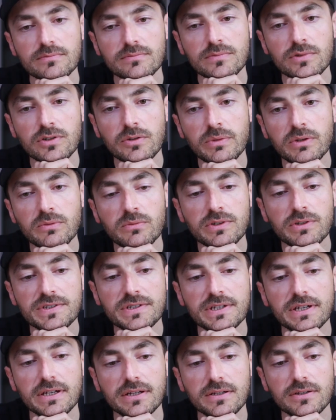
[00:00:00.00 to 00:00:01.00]
What do you mean when you
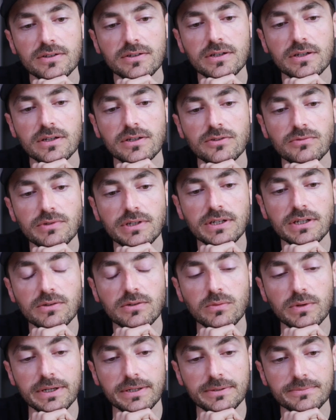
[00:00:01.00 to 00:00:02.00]
say a
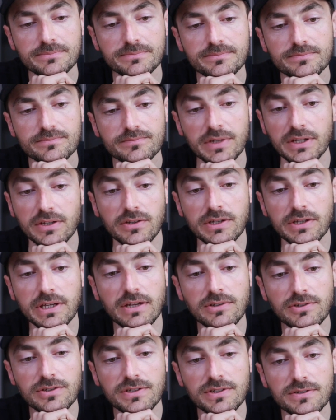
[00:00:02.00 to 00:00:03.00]
unique way? Like you
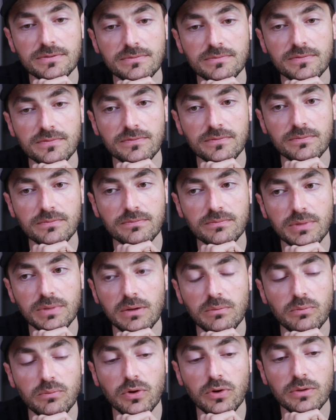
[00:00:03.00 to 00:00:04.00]
can't just
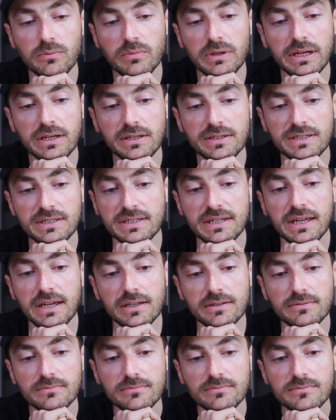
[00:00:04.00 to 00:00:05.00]
point blank say
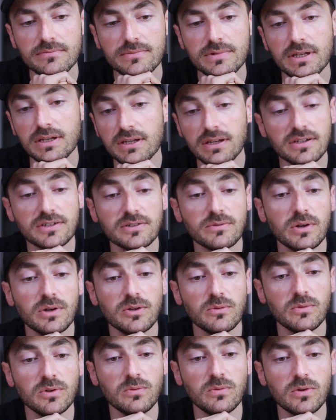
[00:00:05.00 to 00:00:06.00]
it. It's like, here's why
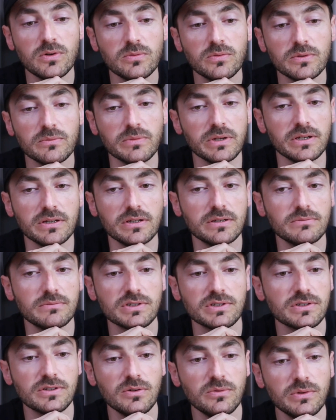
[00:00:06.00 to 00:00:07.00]
you want to work with me and
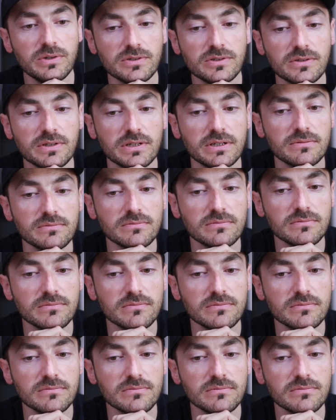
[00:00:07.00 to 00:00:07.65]
just go into that.